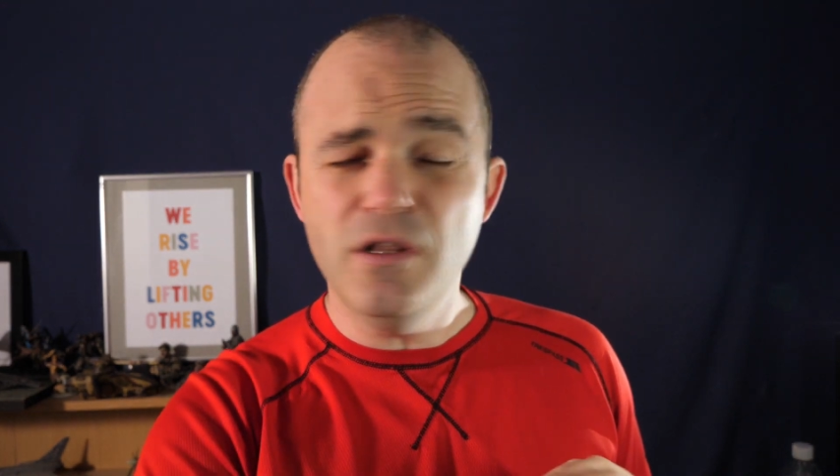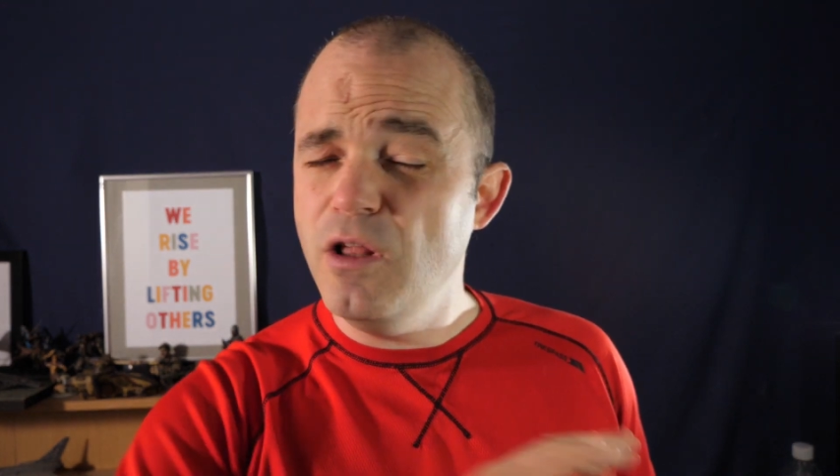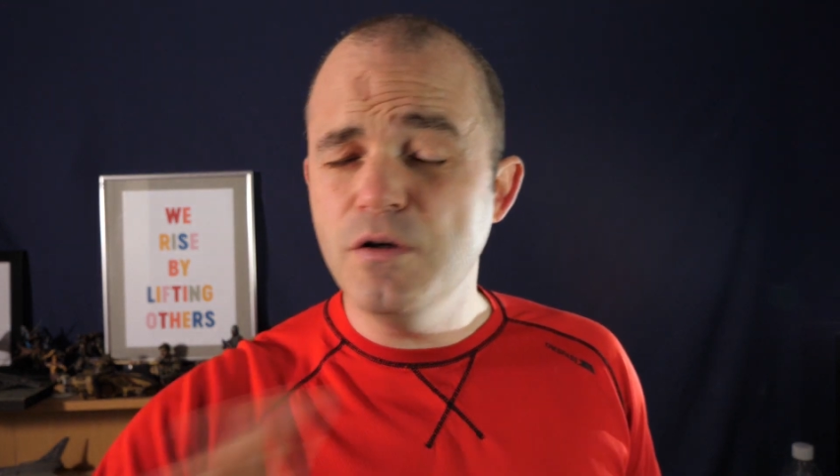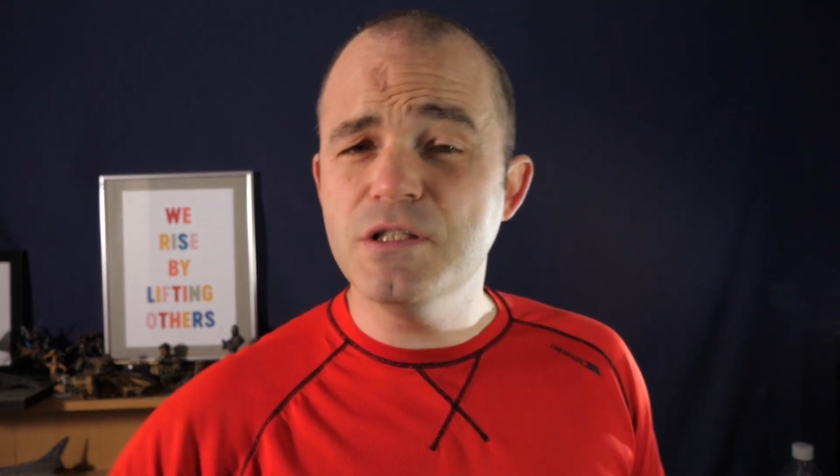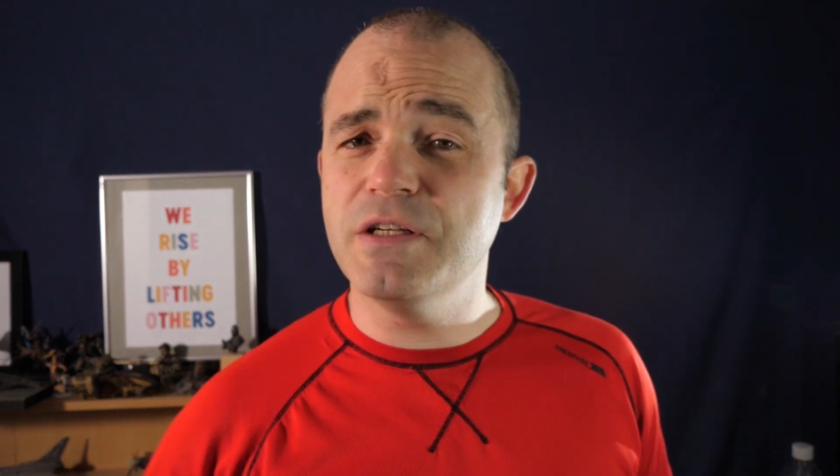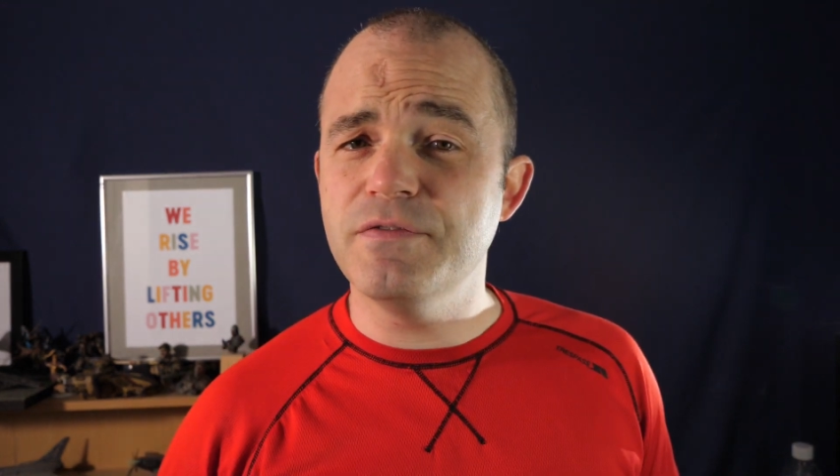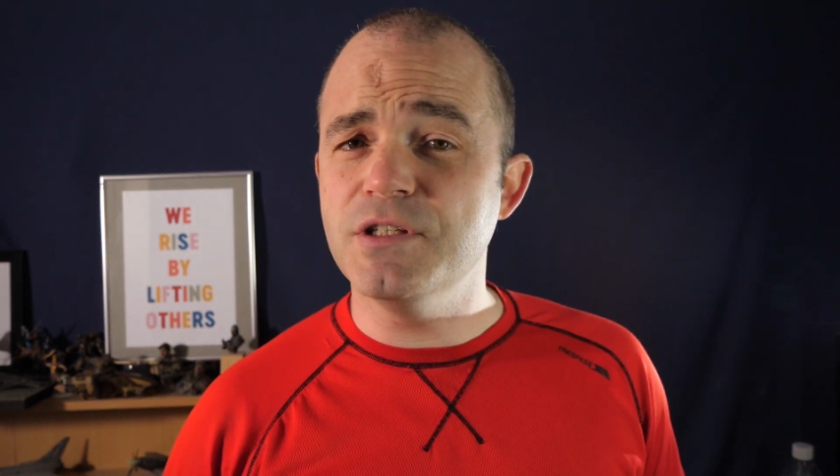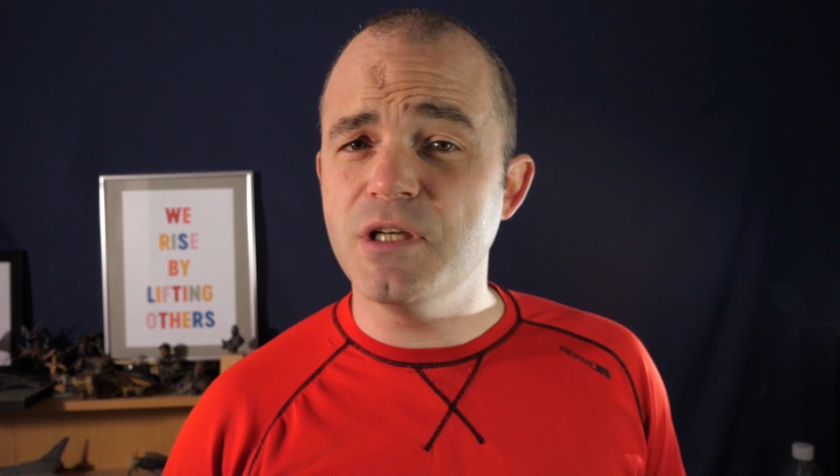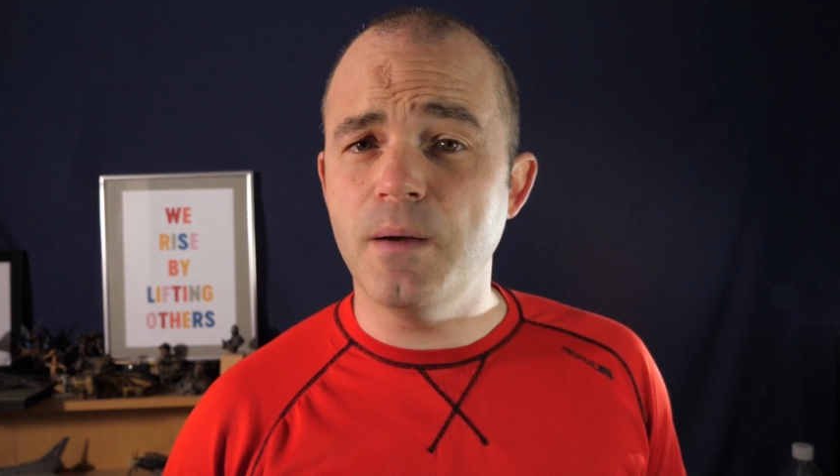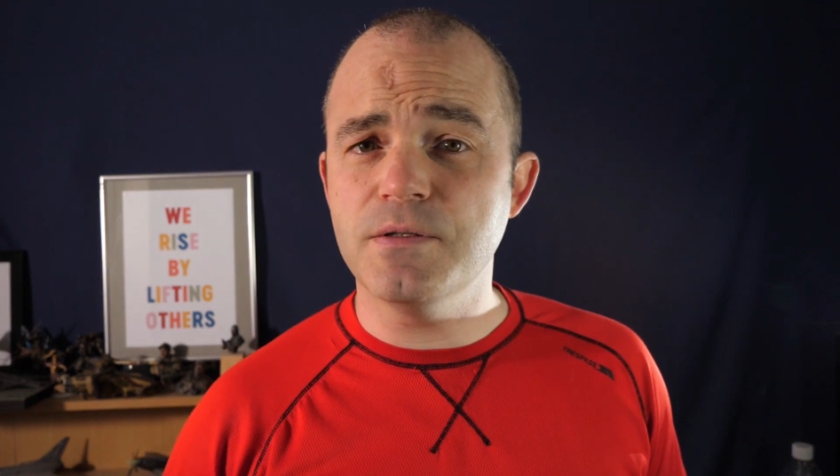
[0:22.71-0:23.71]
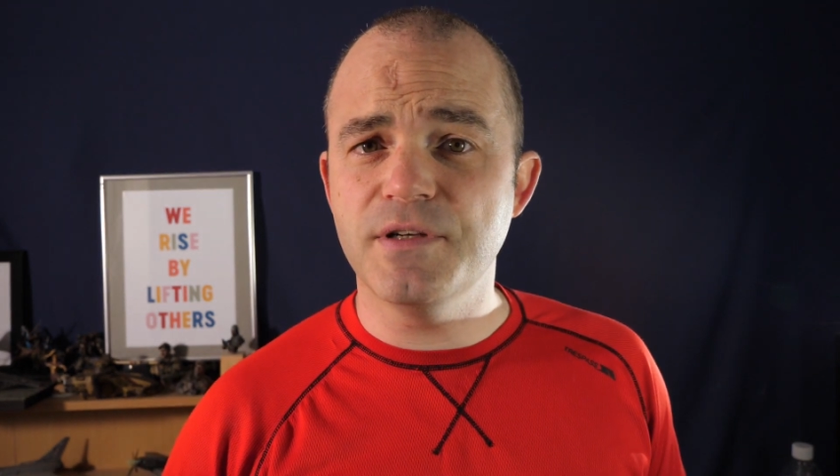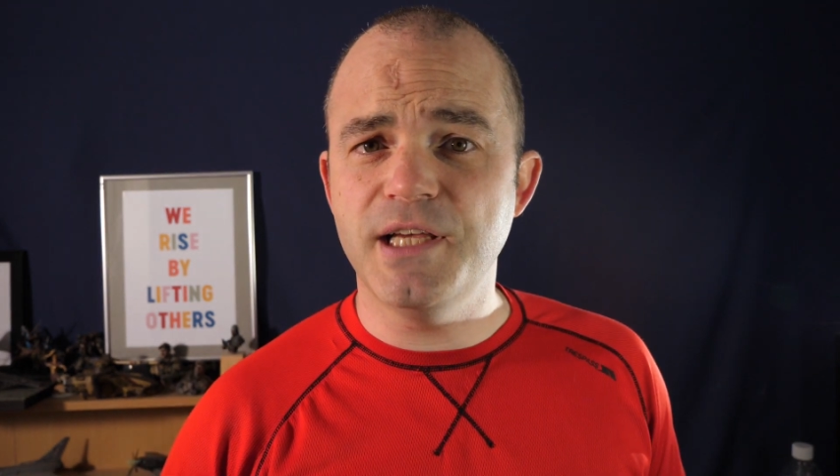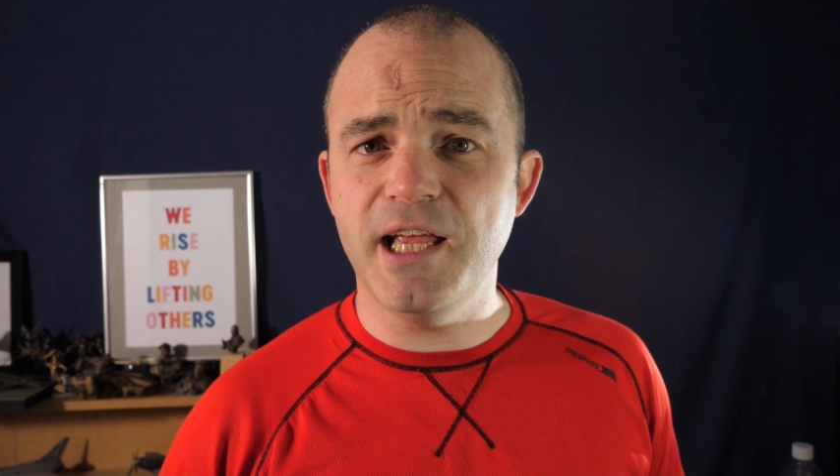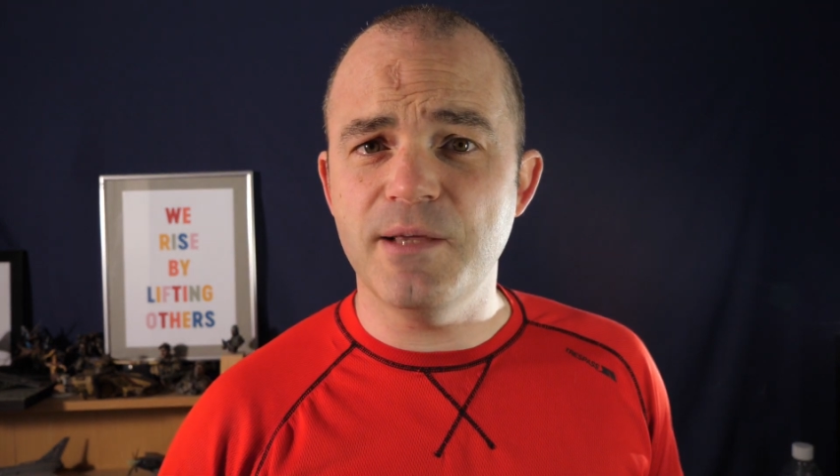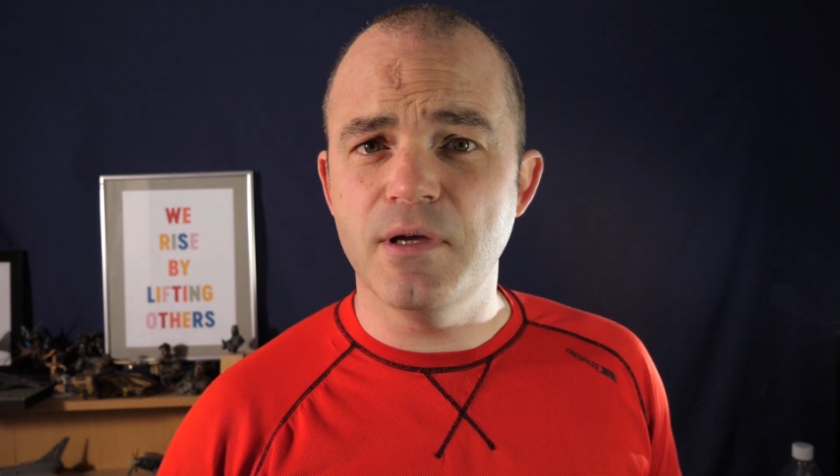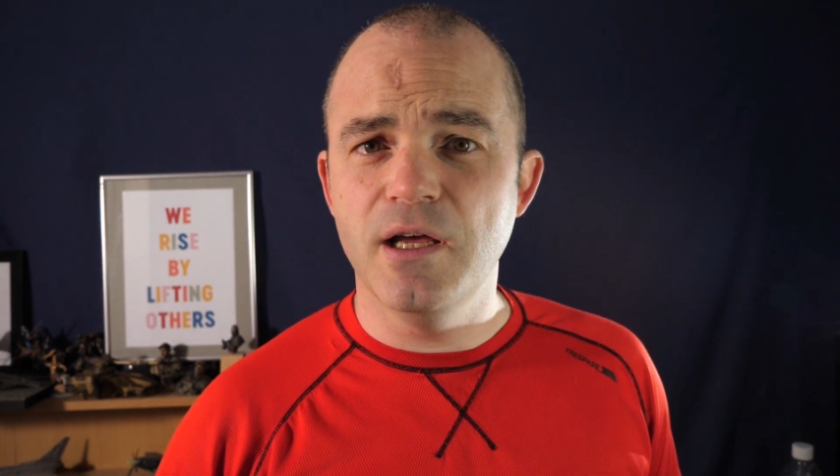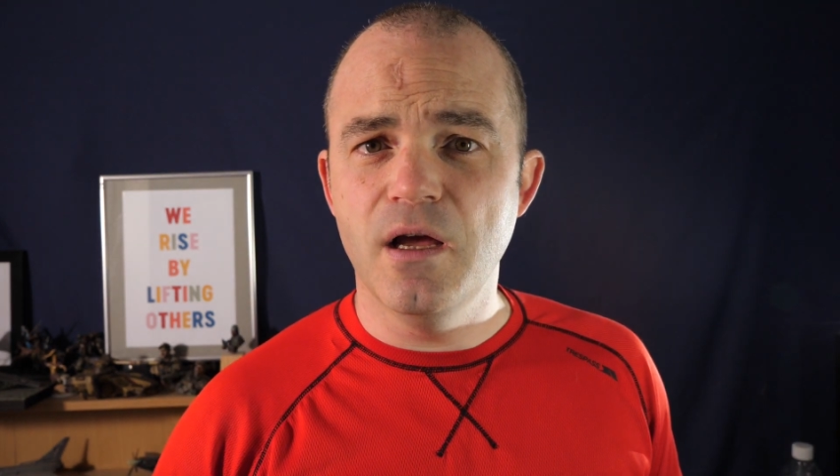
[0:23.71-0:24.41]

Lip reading: loads of different types of game.